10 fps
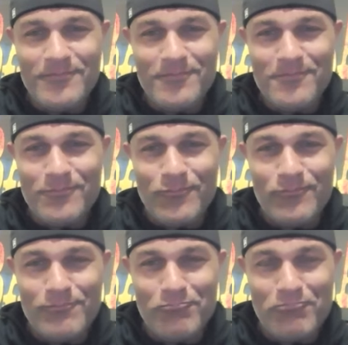
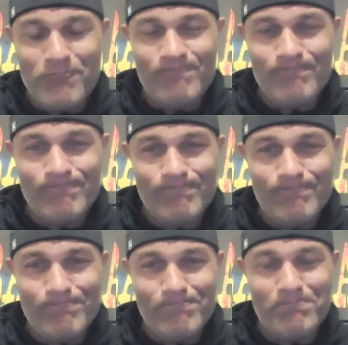
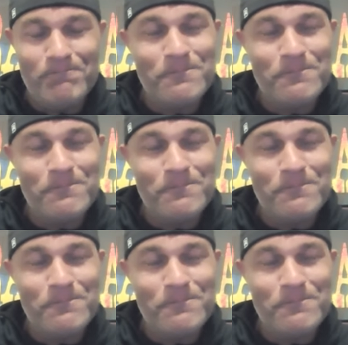(silence)